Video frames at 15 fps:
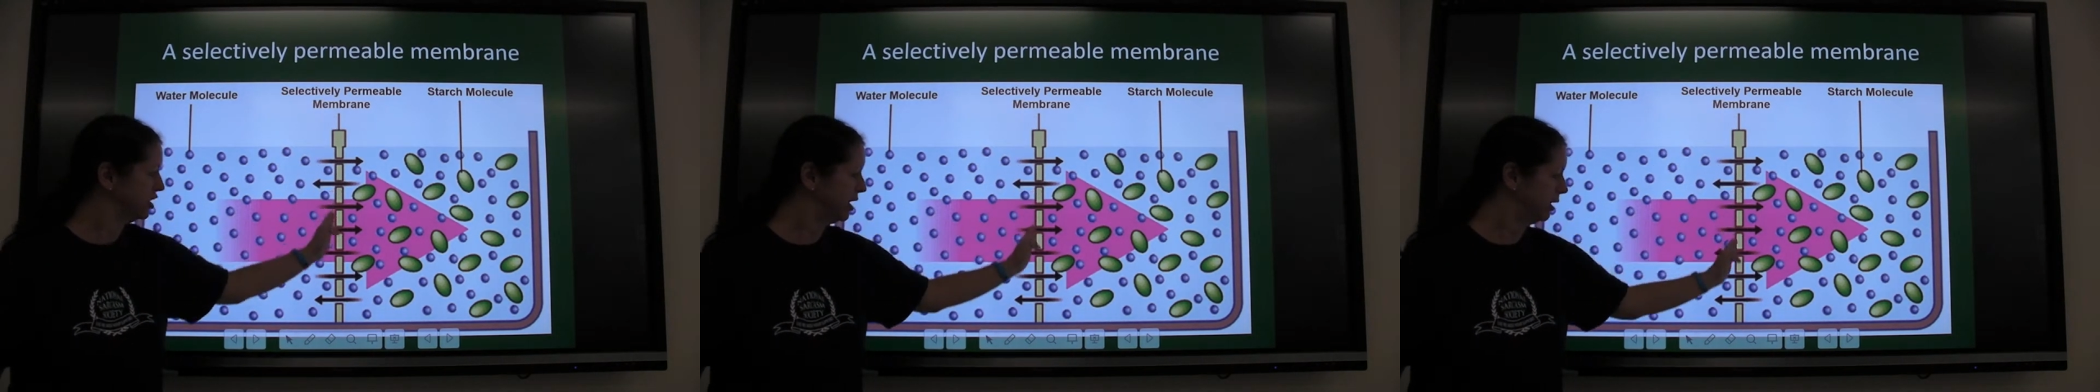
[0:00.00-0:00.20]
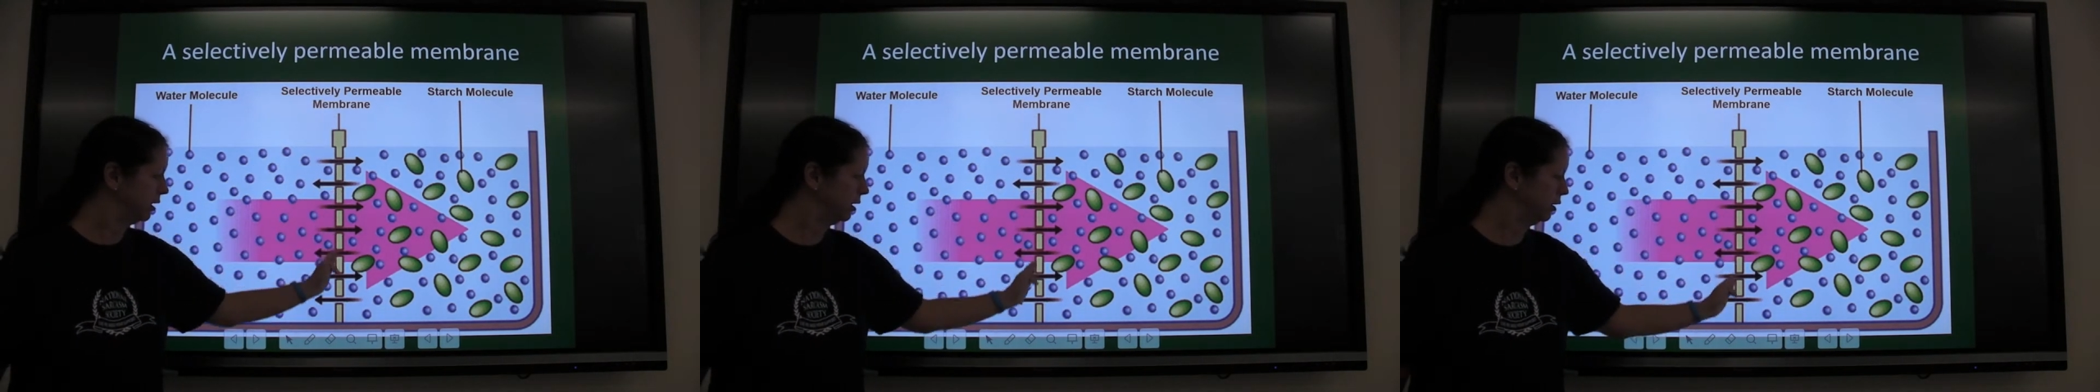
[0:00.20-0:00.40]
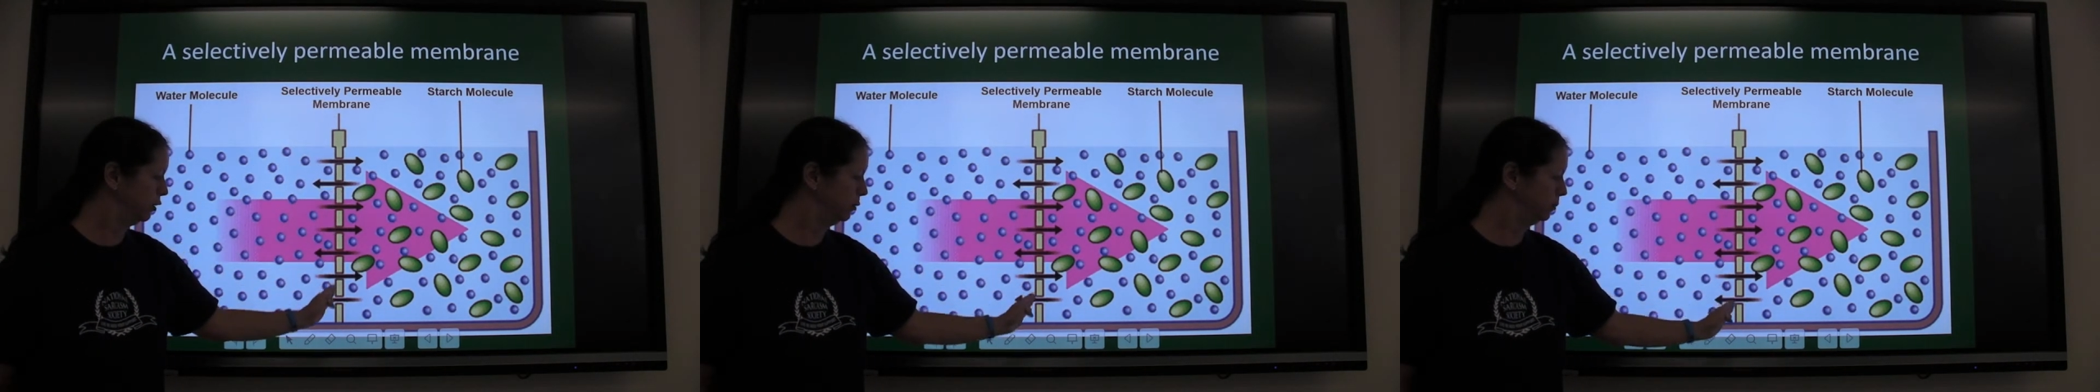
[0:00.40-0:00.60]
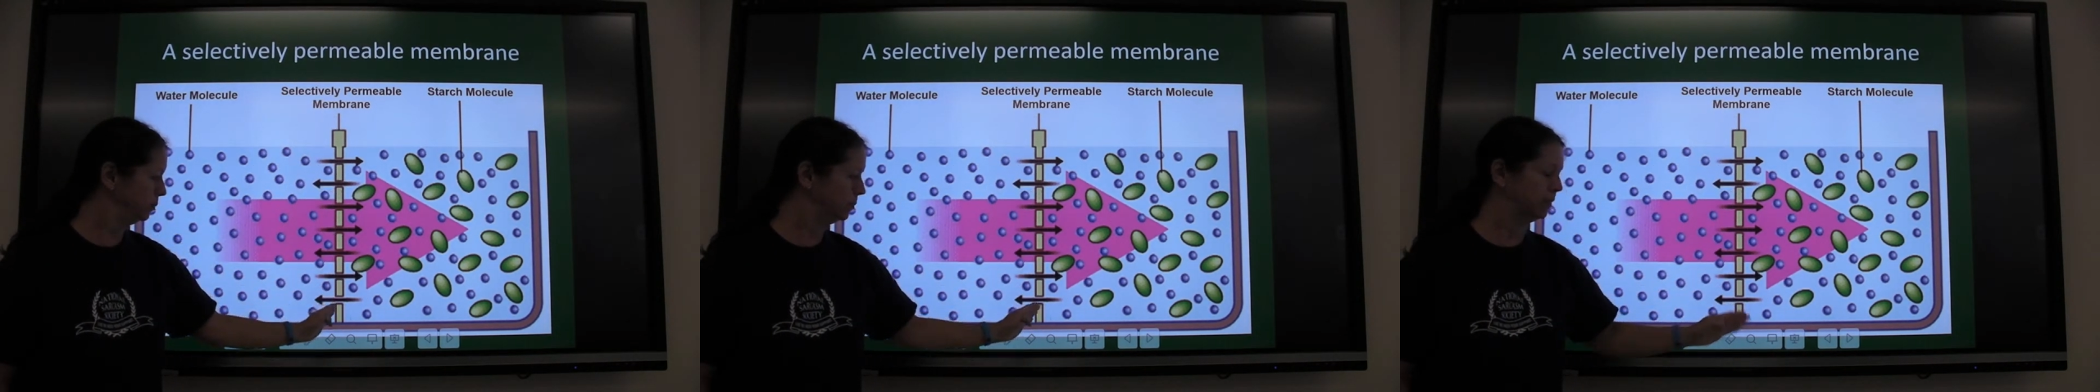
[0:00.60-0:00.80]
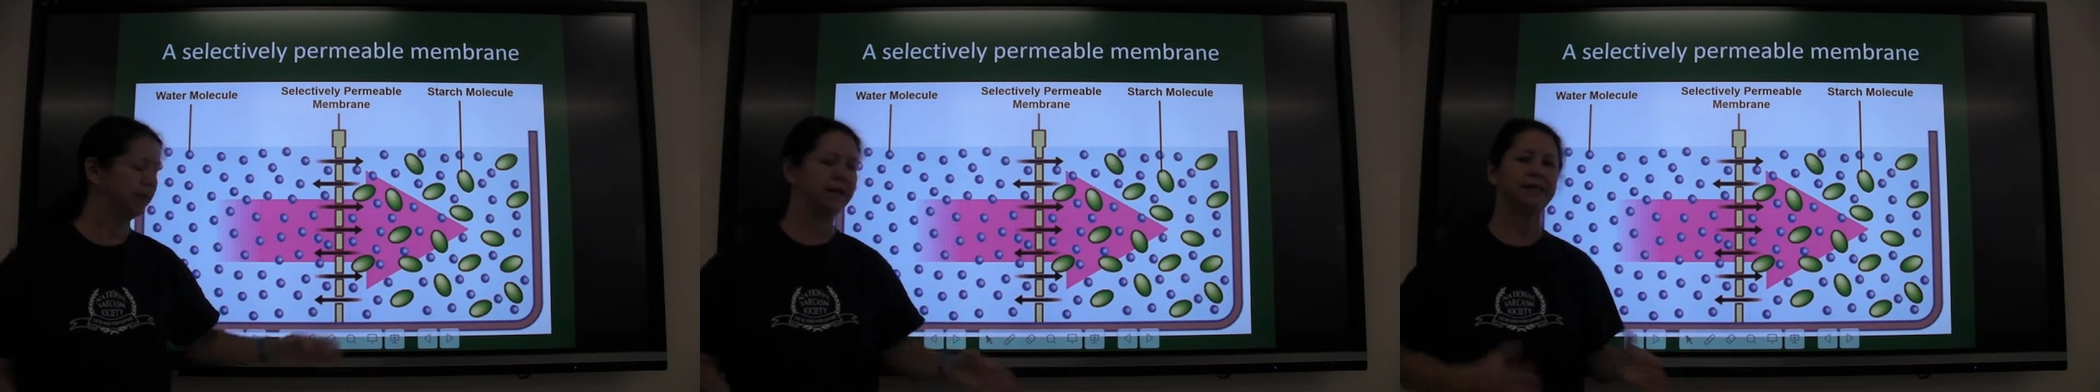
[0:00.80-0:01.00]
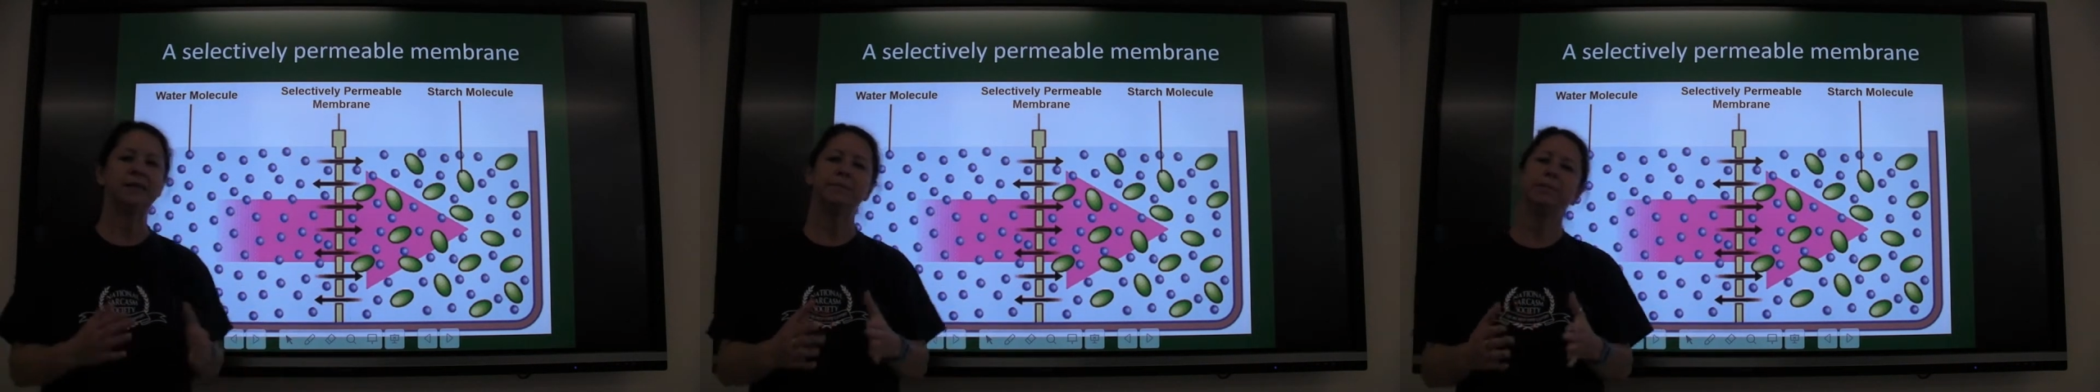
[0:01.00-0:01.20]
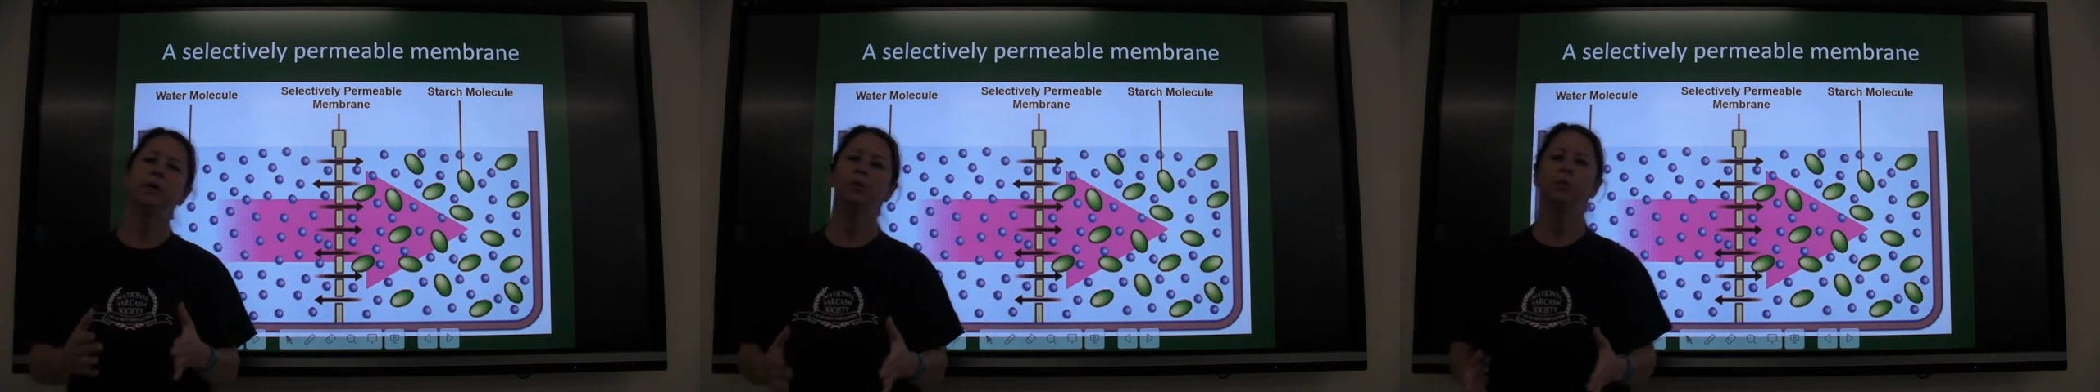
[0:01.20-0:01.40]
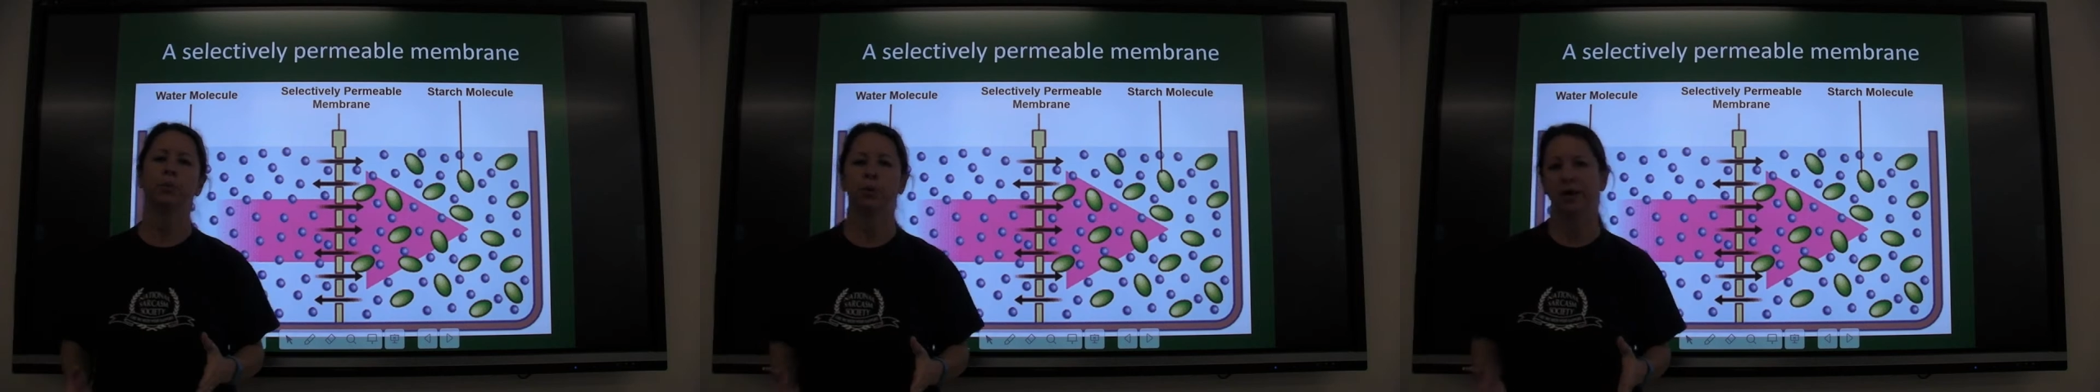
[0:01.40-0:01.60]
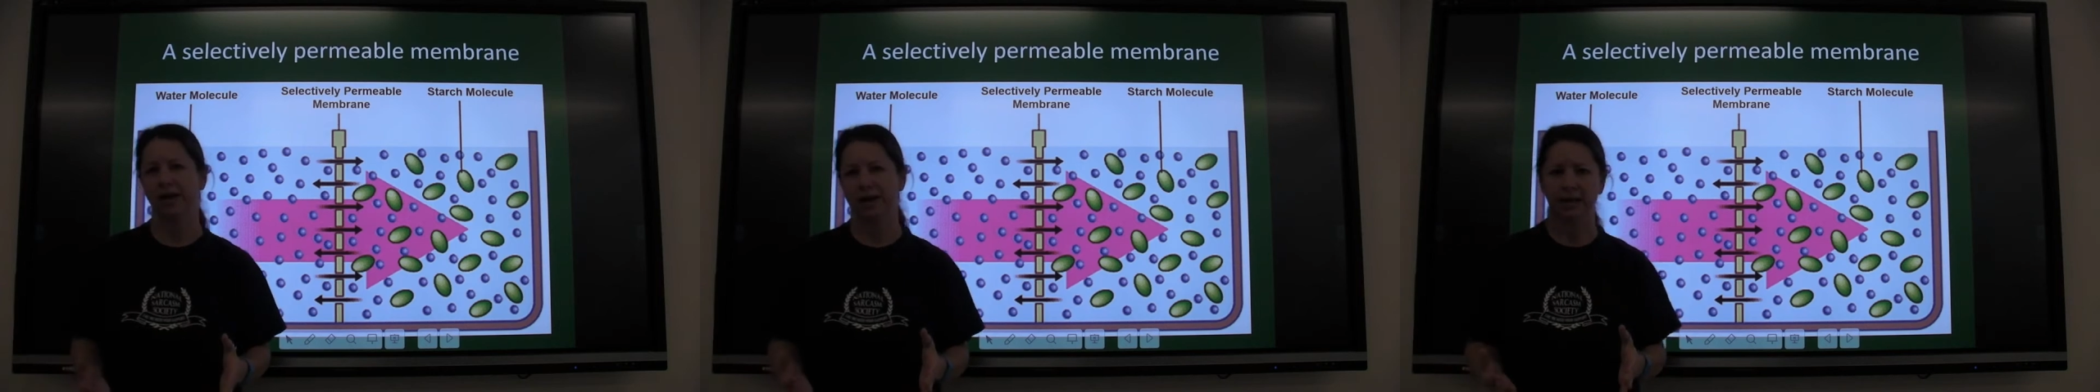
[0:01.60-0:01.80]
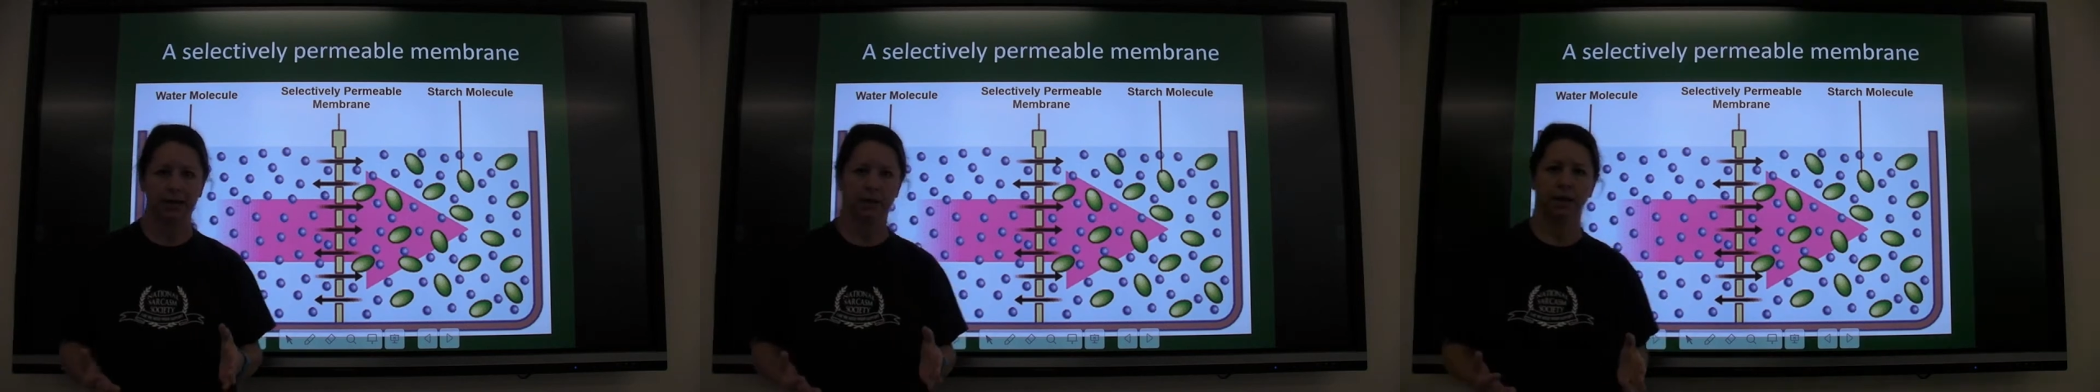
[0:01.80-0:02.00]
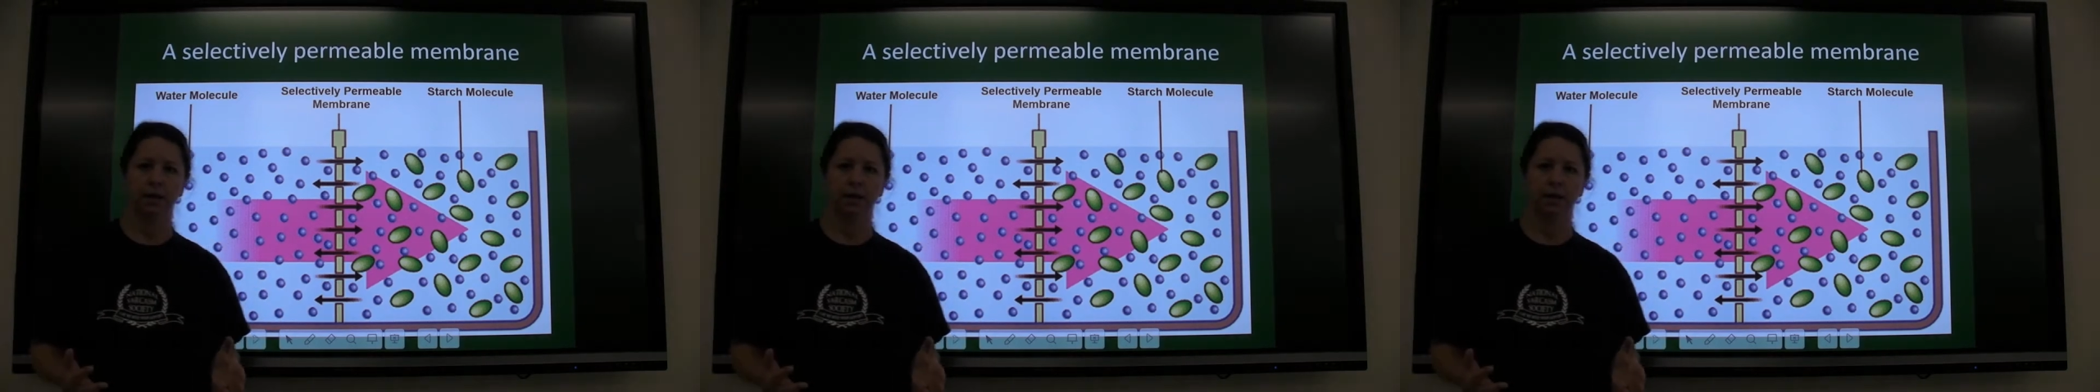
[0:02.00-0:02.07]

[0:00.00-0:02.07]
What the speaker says: yellow, is a membrane.